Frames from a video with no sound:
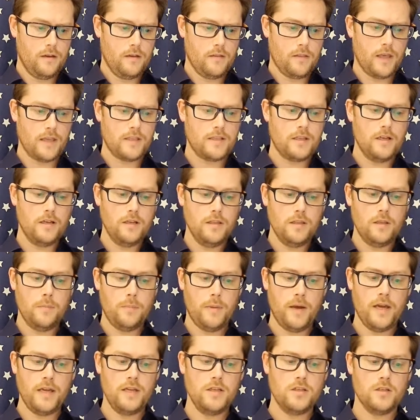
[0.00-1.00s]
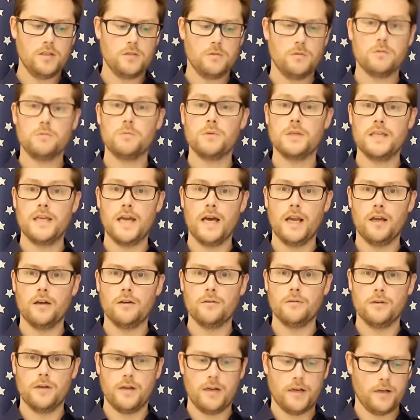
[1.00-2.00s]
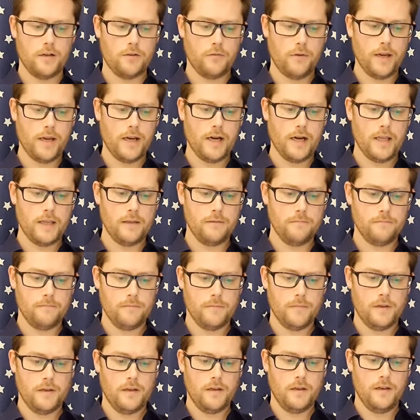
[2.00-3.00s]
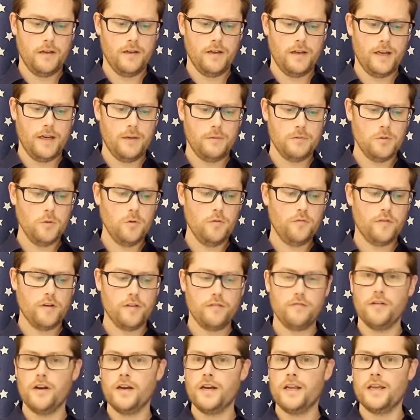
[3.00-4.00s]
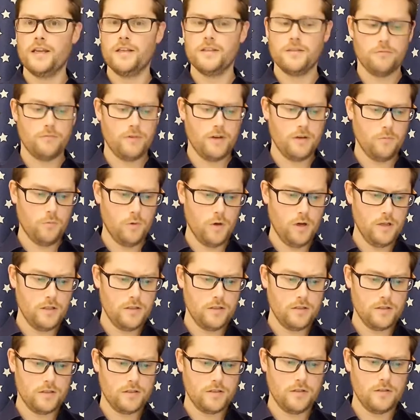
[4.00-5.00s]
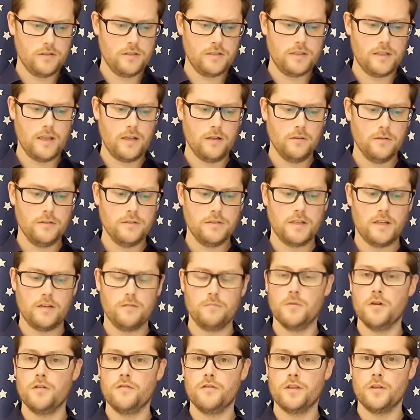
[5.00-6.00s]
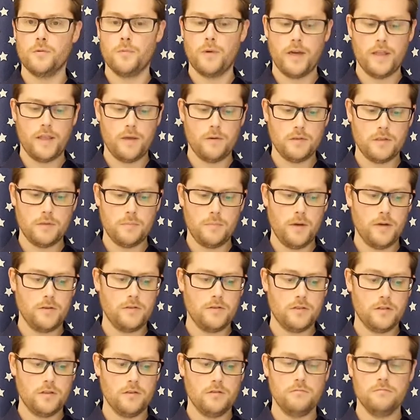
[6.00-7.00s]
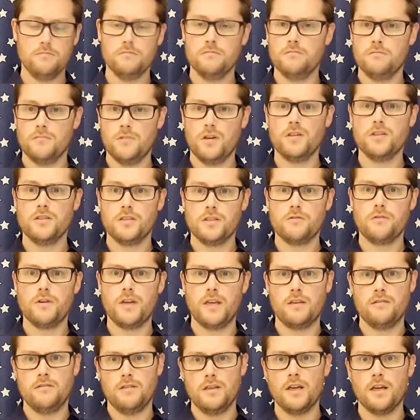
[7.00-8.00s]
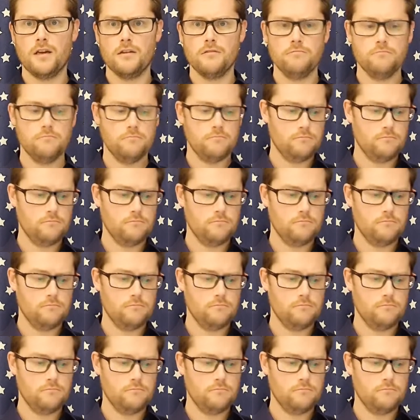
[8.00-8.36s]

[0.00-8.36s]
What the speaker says: They turned the pages, which were yellow and crinkly. And it was awfully funny to read words that stood still instead of moving the way they were supposed to, on a screen, you know.